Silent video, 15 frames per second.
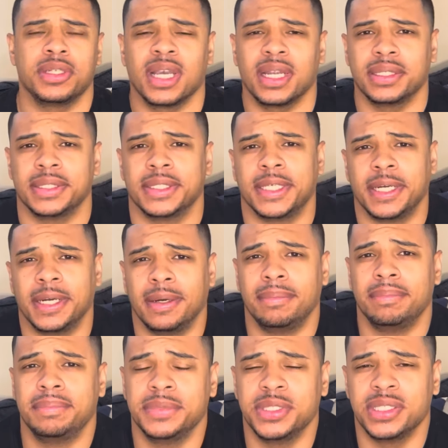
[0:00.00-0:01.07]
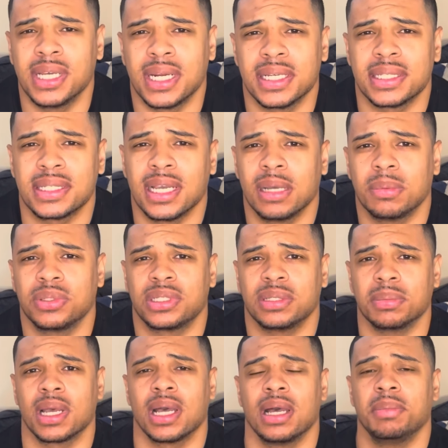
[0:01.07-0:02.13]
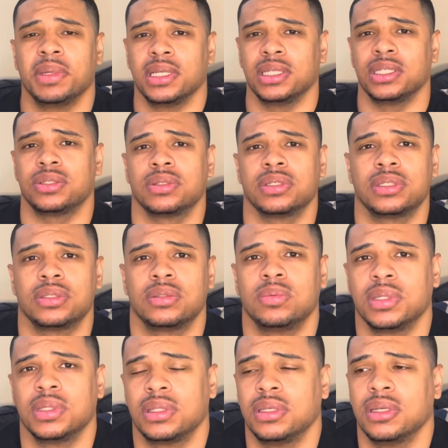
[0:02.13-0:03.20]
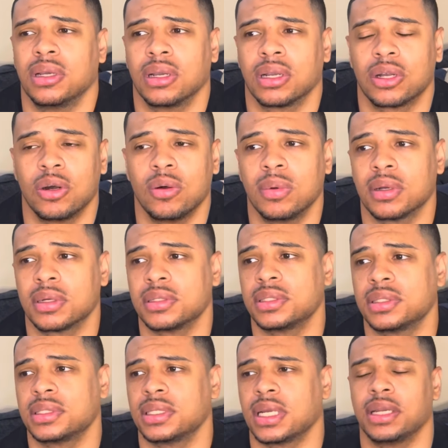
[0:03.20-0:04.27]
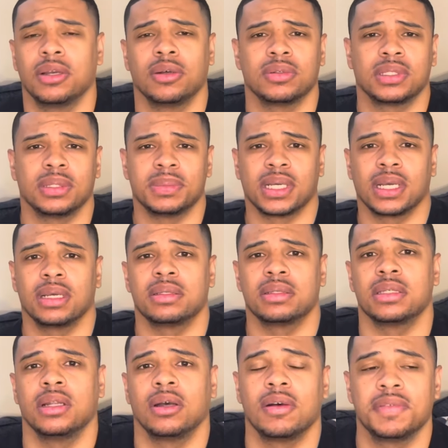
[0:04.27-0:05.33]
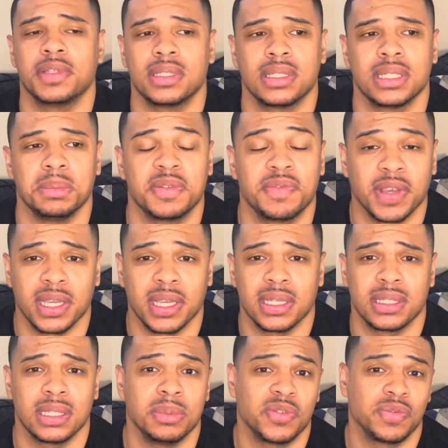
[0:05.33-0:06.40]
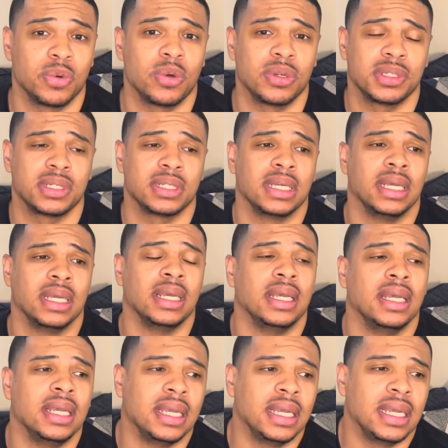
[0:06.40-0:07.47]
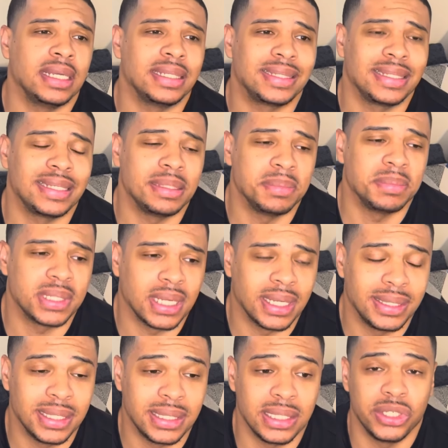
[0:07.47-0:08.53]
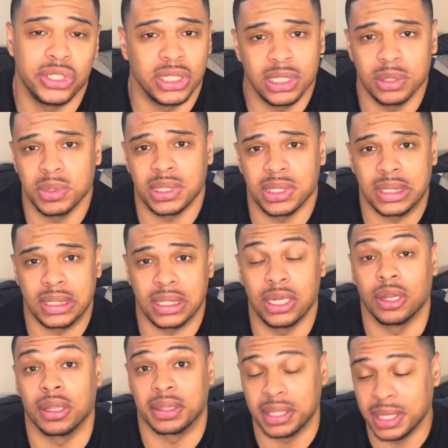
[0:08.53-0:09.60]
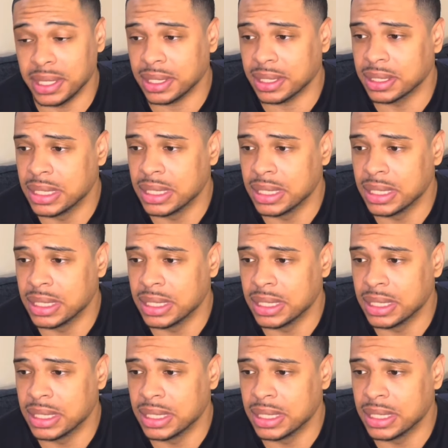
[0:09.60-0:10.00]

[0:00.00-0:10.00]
gotta um, you gotta establish some common interests with your coworkers. I know sometimes in the office it seems fake, it seems forced, it seems uh, disingenuous and authentic,